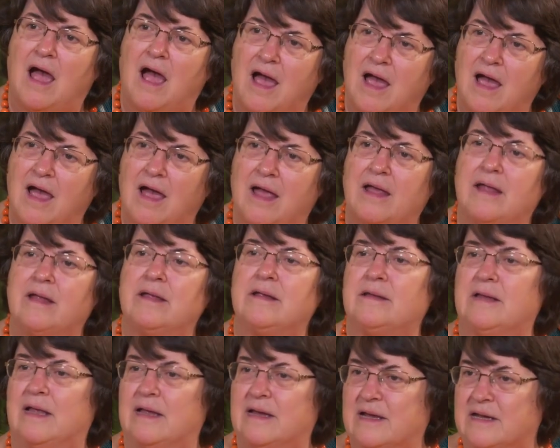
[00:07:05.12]
high,
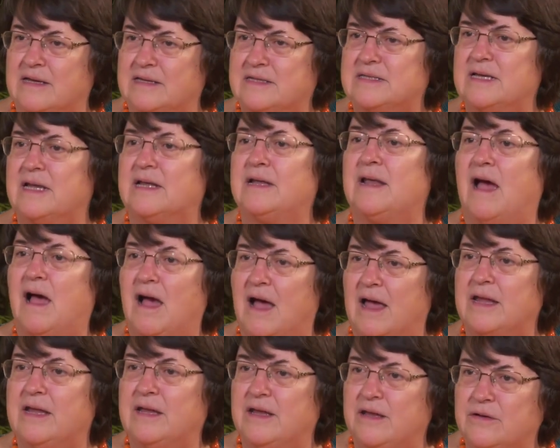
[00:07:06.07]
like I said,
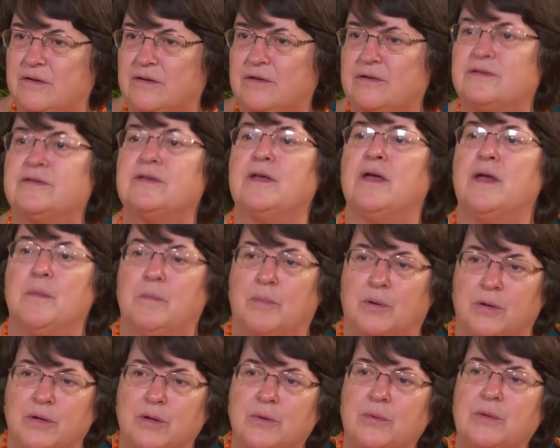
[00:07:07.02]
high yields
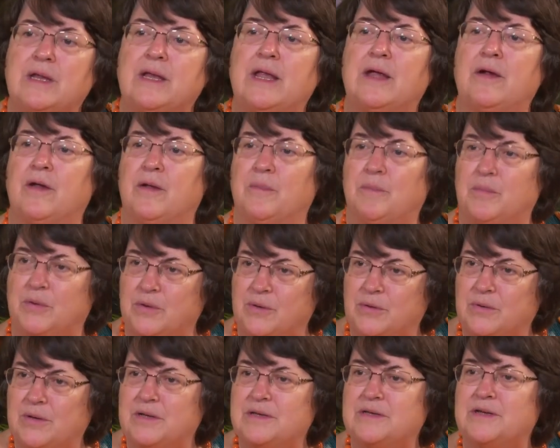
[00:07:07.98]
per unit area, per
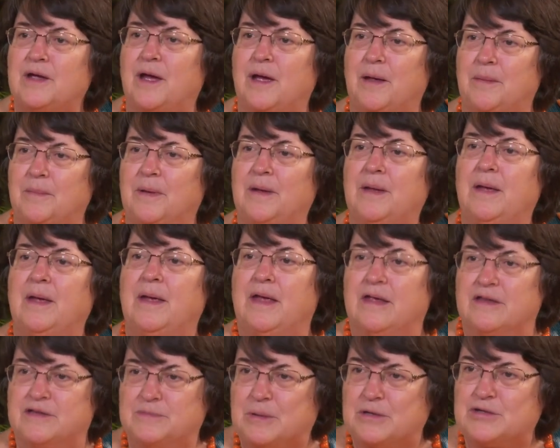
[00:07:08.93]
unit time,
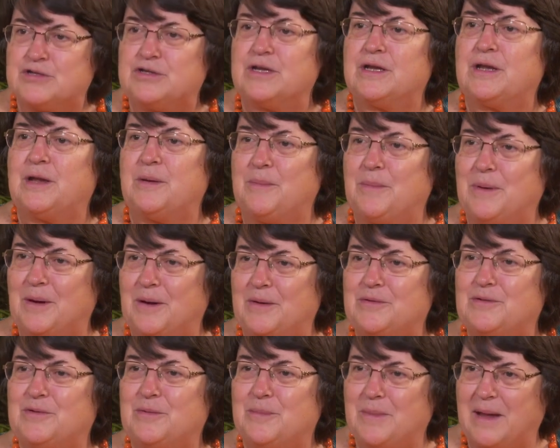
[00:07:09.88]
especially
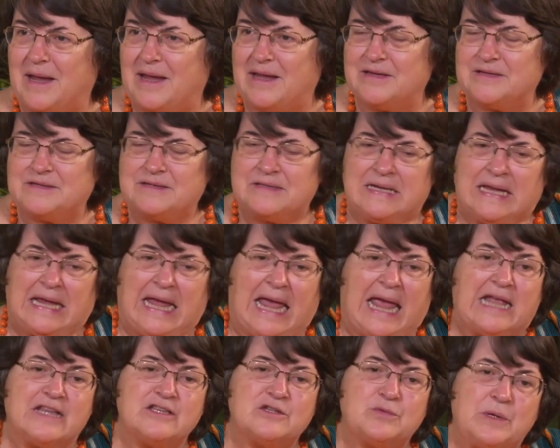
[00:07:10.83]
compared to maize.
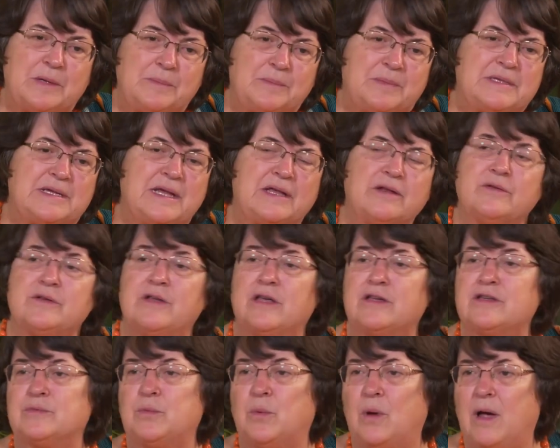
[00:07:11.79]
And sweet potato
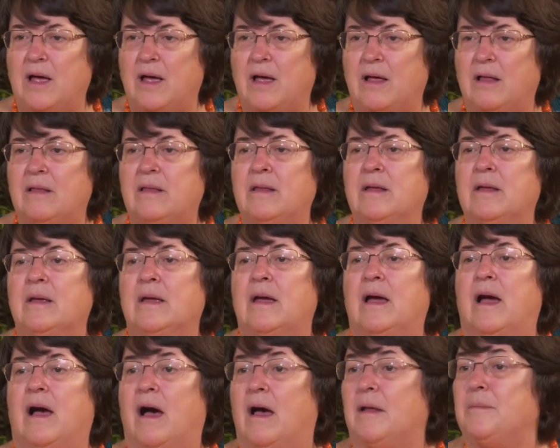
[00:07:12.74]
does well
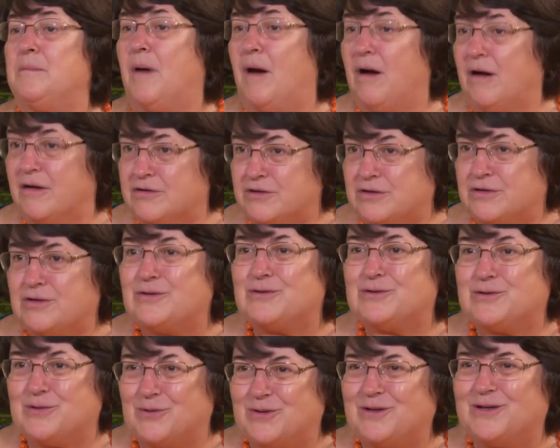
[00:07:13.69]
on marginal
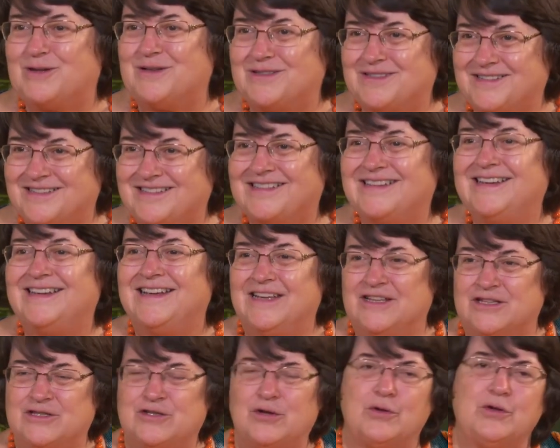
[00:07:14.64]
soils.
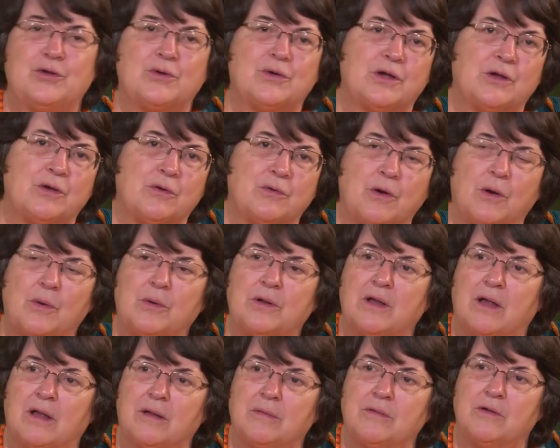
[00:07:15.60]
So you can grow
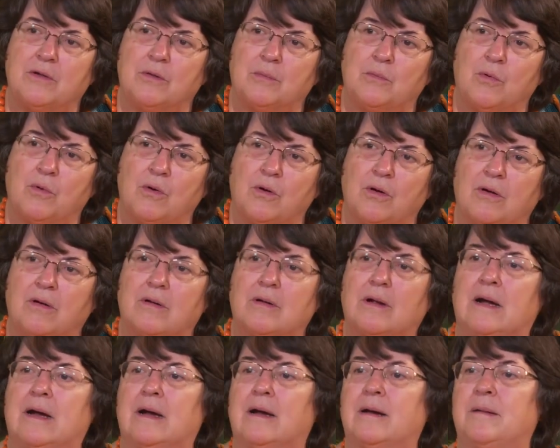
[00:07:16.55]
it on your
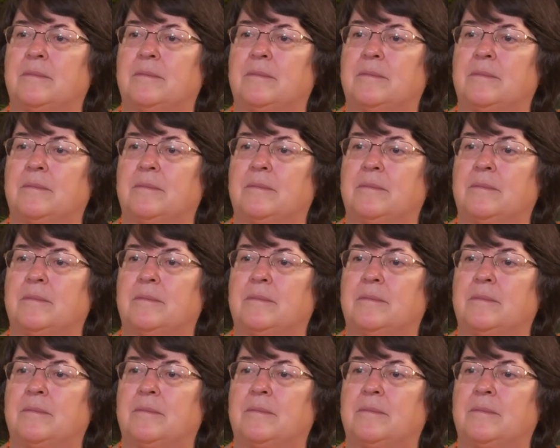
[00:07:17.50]
more